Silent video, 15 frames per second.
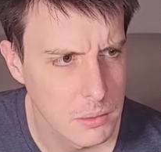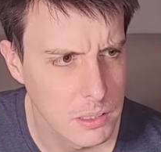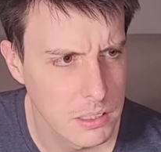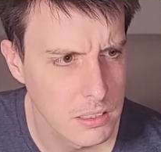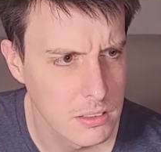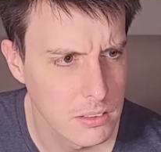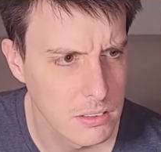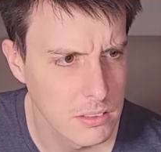We
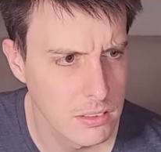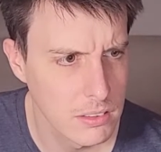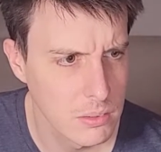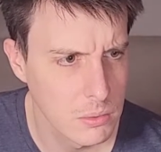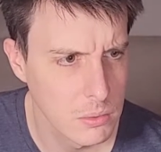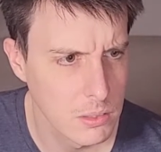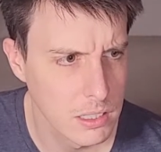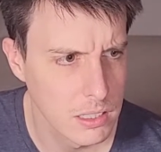did
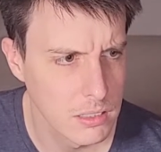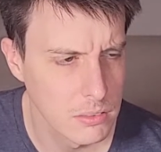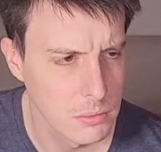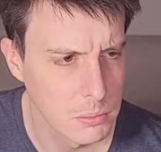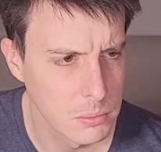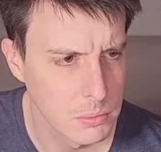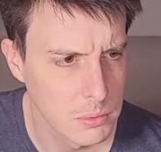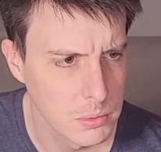all
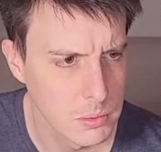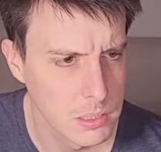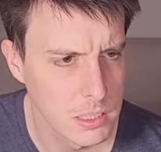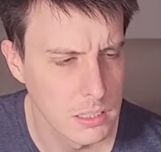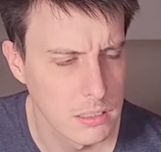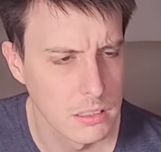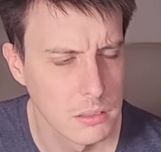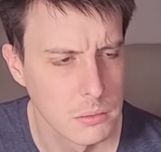these
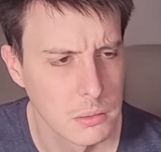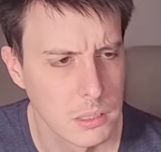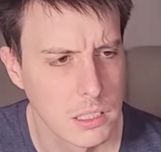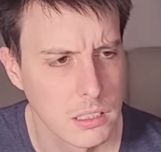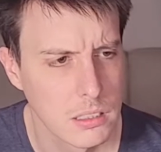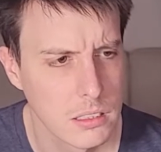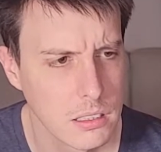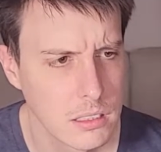already, didn't
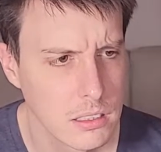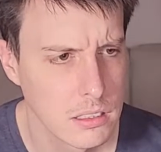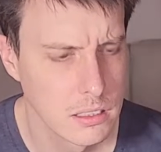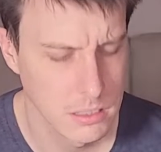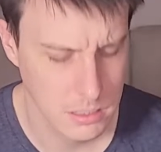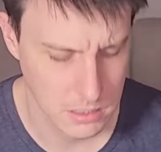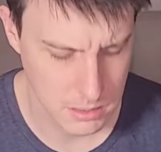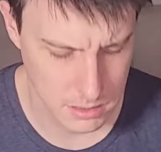we?
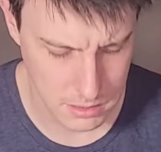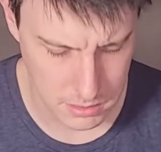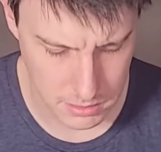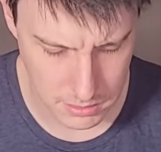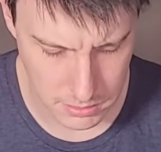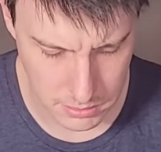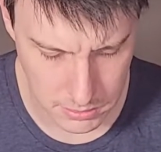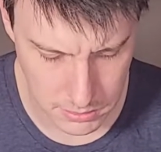
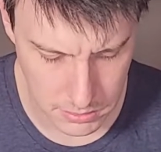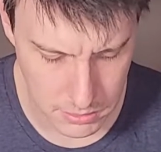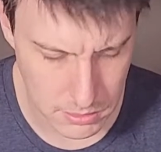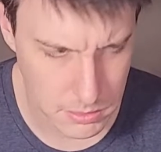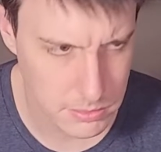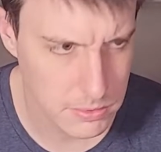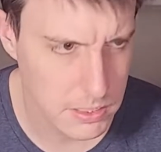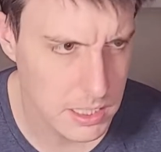
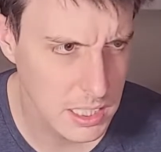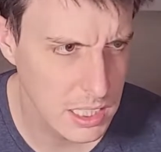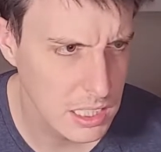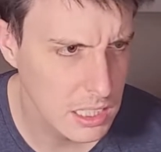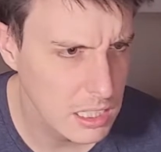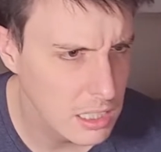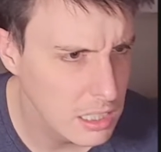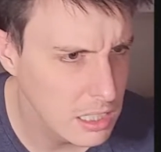Certify.